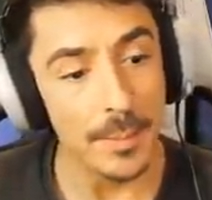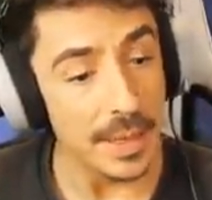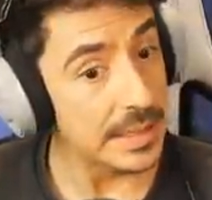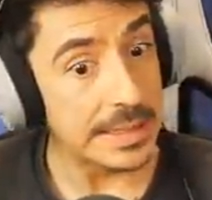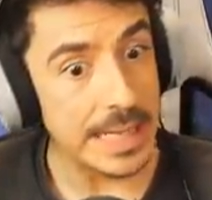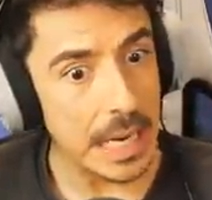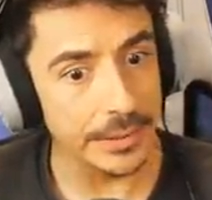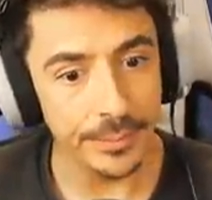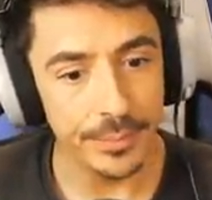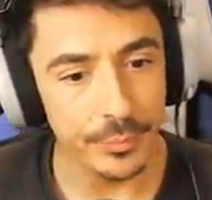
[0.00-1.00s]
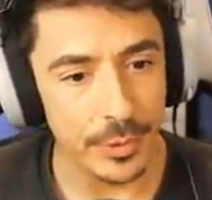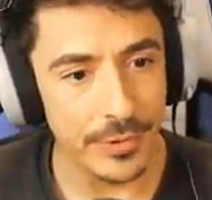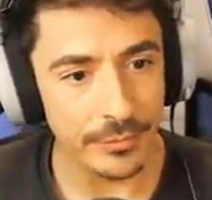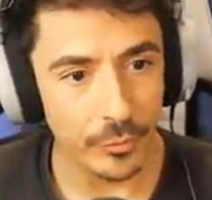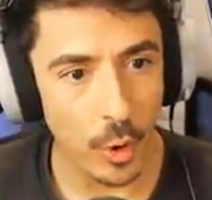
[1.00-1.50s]
That is done. We
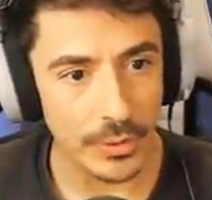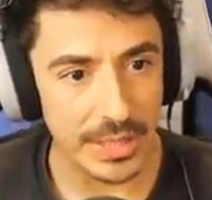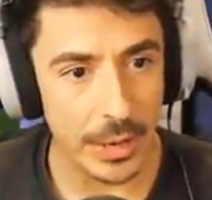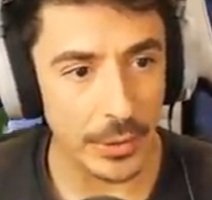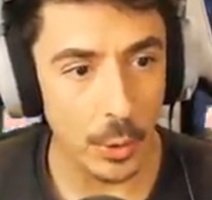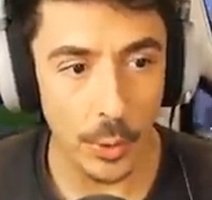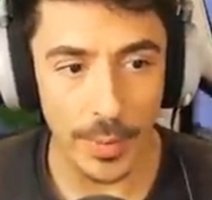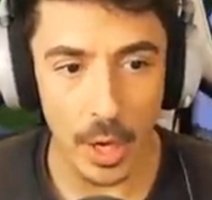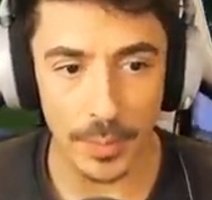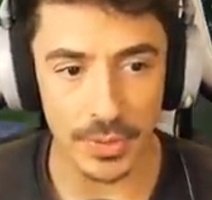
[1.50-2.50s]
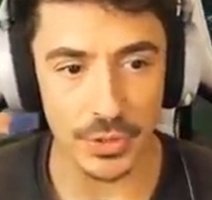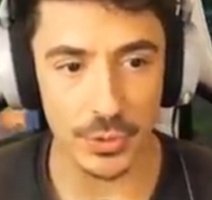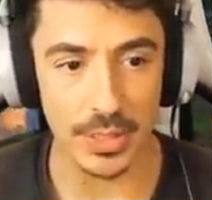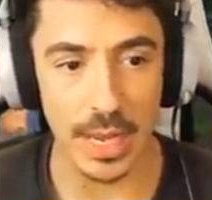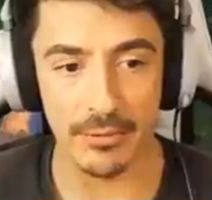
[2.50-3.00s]
have rocks going all the way up into
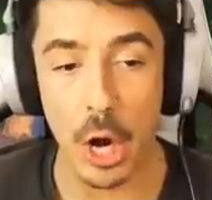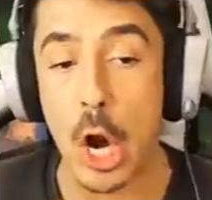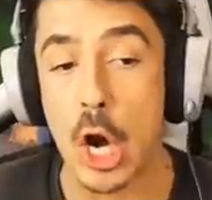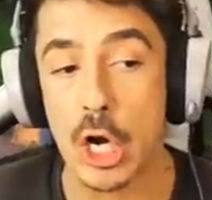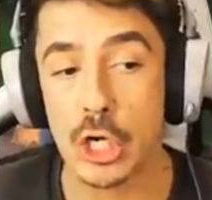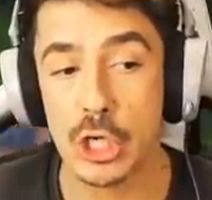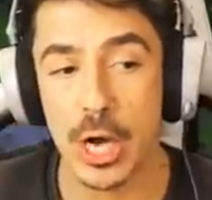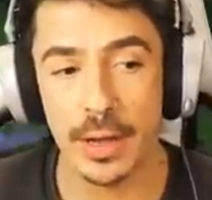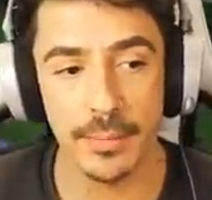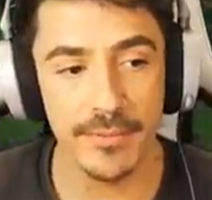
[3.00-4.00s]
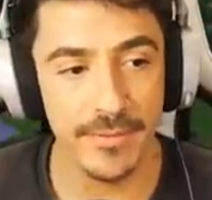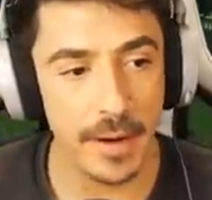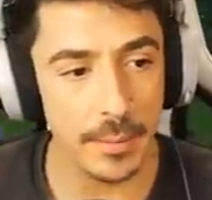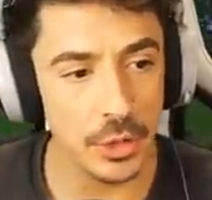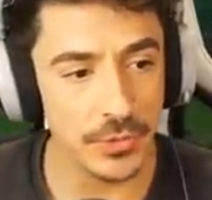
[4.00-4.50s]
the garage. And I'm
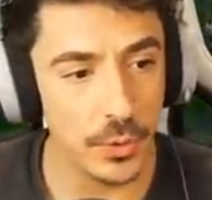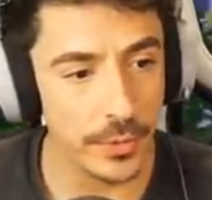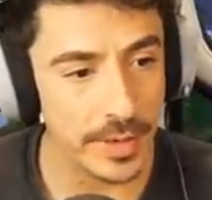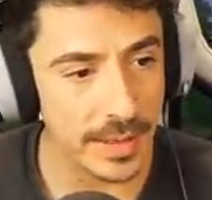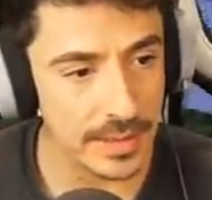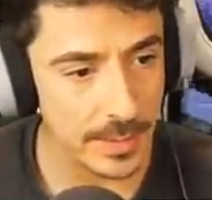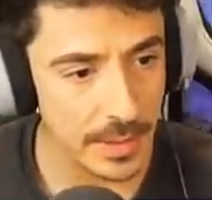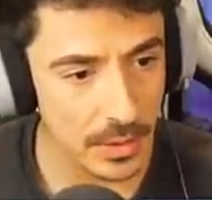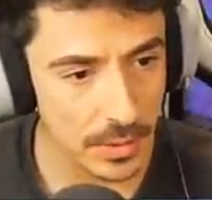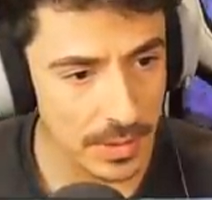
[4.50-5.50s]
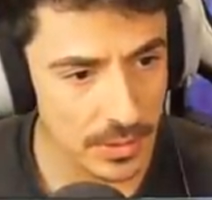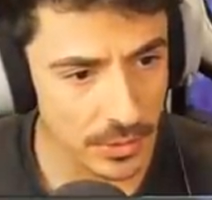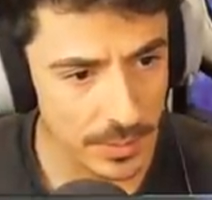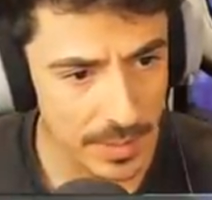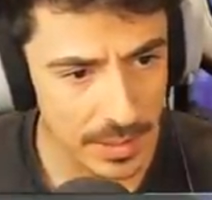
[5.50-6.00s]
very much for it. That's a big, that's
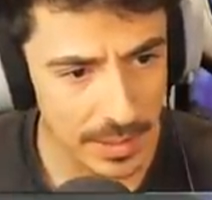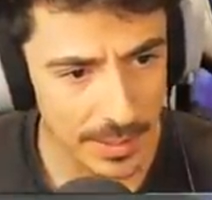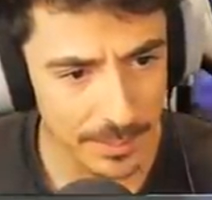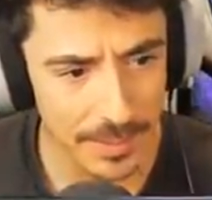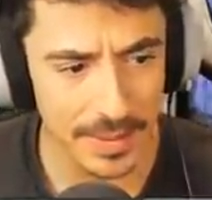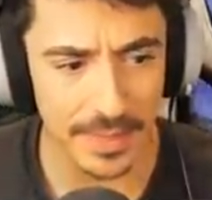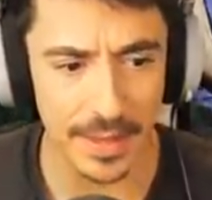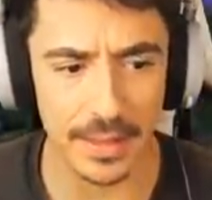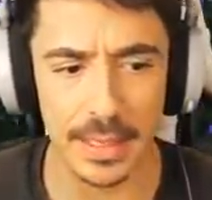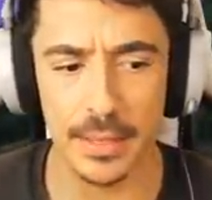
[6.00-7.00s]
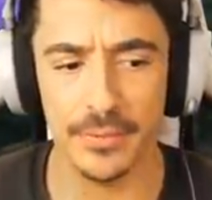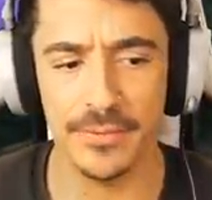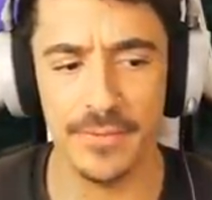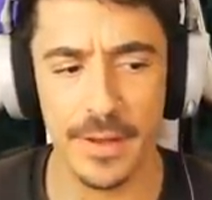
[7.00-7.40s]
gone a bit lumpy there now.